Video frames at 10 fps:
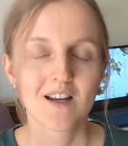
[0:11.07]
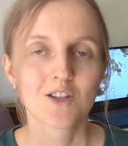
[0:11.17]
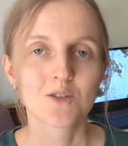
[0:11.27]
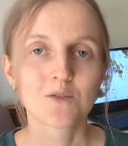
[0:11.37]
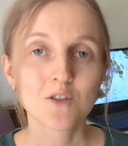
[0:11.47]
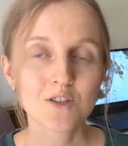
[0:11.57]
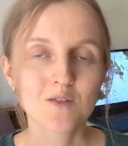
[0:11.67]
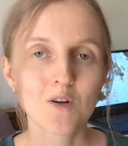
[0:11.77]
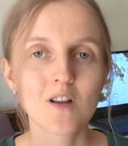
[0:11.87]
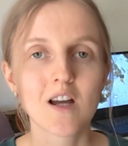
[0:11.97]
So first
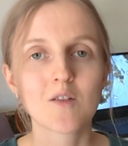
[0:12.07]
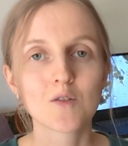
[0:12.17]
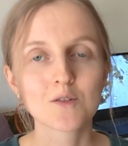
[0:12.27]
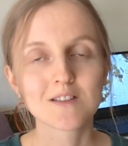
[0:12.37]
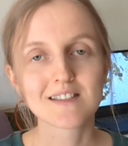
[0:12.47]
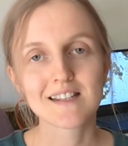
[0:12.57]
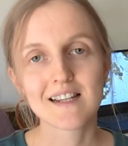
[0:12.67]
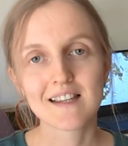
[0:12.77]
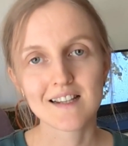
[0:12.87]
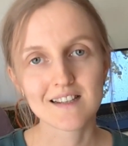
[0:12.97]
of all, I want to
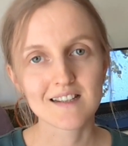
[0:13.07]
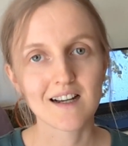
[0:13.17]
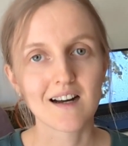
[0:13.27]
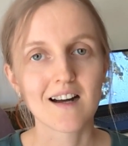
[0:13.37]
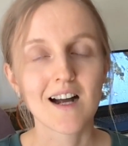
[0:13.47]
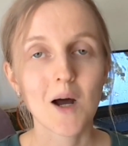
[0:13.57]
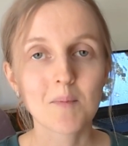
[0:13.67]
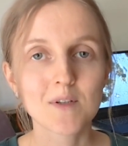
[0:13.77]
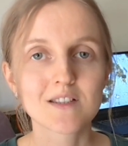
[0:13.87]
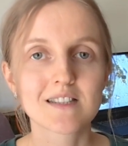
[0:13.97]
say that
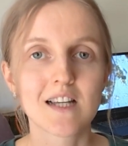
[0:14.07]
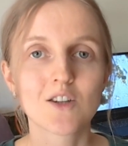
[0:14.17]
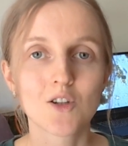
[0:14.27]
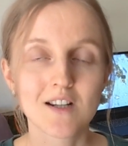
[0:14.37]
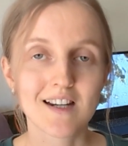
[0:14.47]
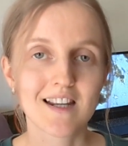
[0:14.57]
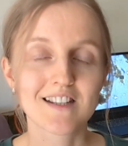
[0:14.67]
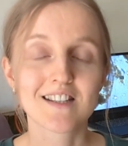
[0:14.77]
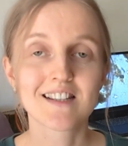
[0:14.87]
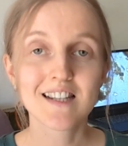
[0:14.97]
composts are not
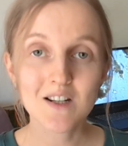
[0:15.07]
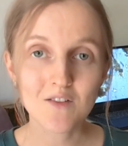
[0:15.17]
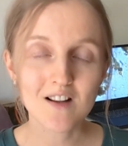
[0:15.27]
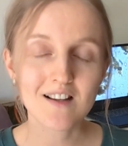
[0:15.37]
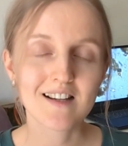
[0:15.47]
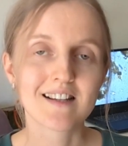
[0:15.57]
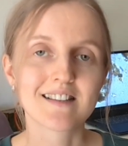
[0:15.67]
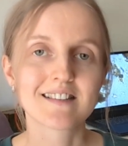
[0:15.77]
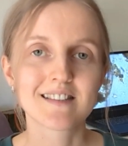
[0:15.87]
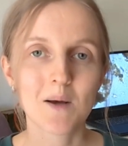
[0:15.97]
created equal,
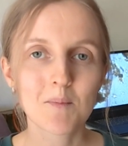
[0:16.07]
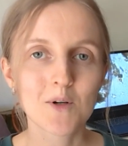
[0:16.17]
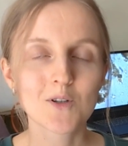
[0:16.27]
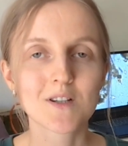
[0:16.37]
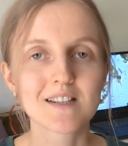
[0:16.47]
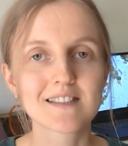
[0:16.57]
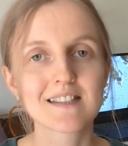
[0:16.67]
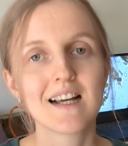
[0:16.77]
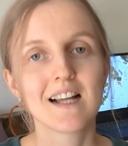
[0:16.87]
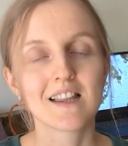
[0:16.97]
and some products
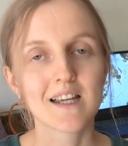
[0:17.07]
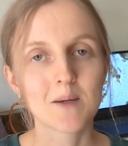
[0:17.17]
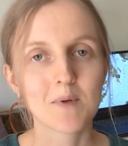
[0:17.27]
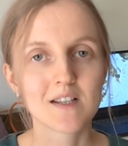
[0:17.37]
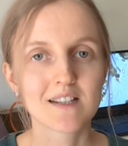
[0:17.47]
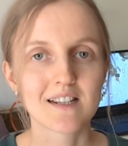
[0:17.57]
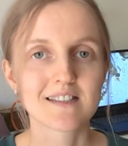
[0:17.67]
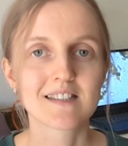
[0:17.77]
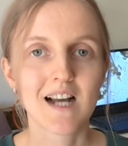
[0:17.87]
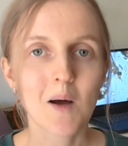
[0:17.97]
labeled
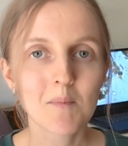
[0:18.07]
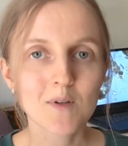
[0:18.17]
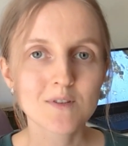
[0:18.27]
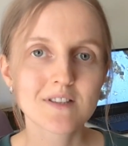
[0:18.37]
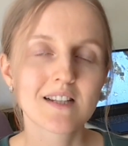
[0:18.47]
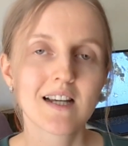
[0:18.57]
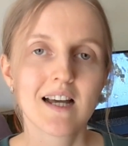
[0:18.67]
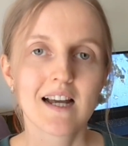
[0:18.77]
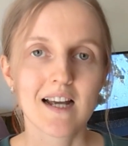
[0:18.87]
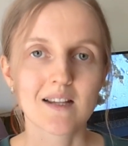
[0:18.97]
as compost
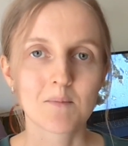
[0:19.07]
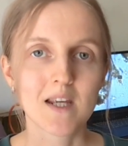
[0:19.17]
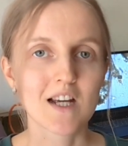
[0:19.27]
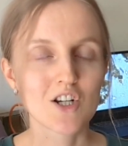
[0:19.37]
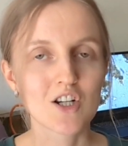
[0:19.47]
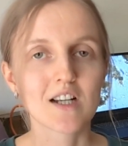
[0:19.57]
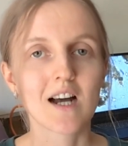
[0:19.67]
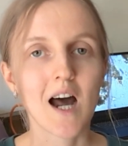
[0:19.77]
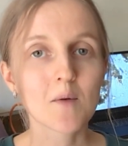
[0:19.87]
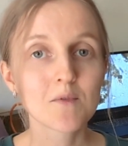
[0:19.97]
can be actually
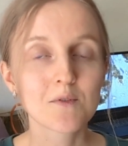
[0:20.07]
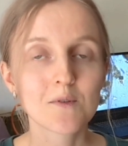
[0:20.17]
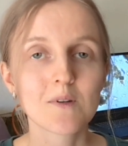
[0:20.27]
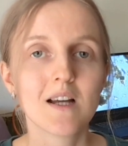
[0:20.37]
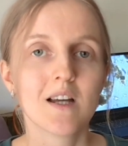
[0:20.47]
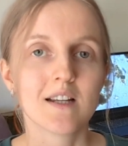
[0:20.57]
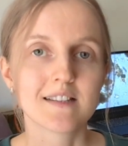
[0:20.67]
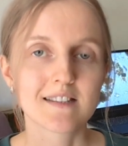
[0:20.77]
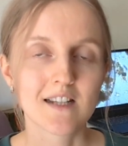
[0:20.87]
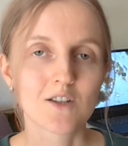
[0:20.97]
harmful
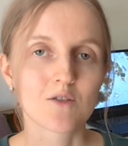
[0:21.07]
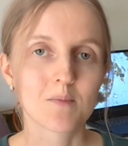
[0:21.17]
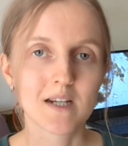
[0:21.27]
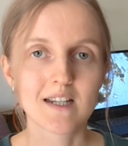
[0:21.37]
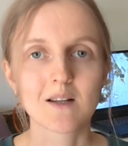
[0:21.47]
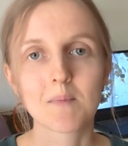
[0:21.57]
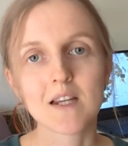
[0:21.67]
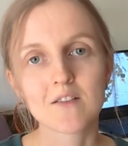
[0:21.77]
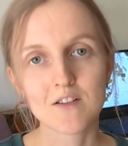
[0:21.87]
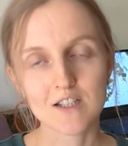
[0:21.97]
instead of bringing
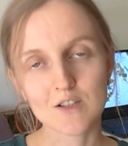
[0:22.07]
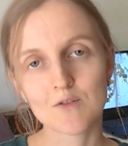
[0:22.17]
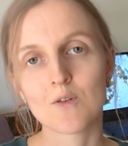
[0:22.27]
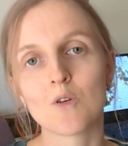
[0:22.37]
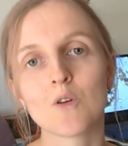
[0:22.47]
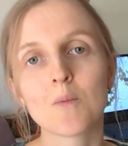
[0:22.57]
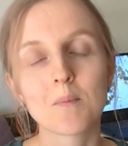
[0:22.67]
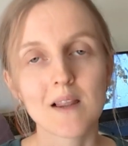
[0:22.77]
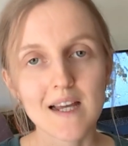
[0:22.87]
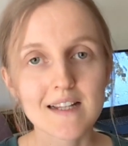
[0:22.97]
benefits for
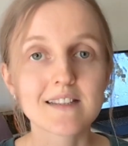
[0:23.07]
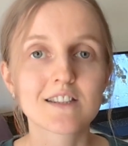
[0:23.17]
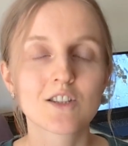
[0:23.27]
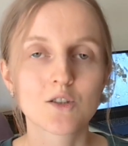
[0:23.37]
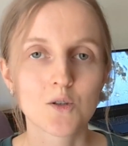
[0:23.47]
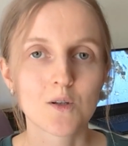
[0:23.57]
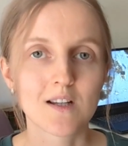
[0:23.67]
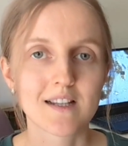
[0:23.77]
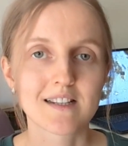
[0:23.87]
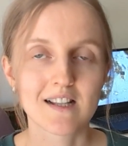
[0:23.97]
plants, soil
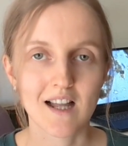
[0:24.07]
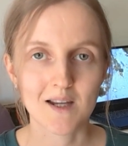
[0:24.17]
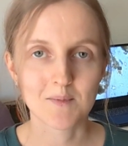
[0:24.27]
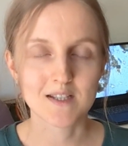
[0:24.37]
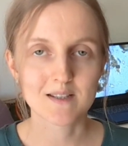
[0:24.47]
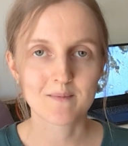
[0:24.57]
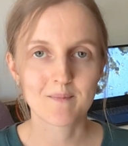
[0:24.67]
and climate.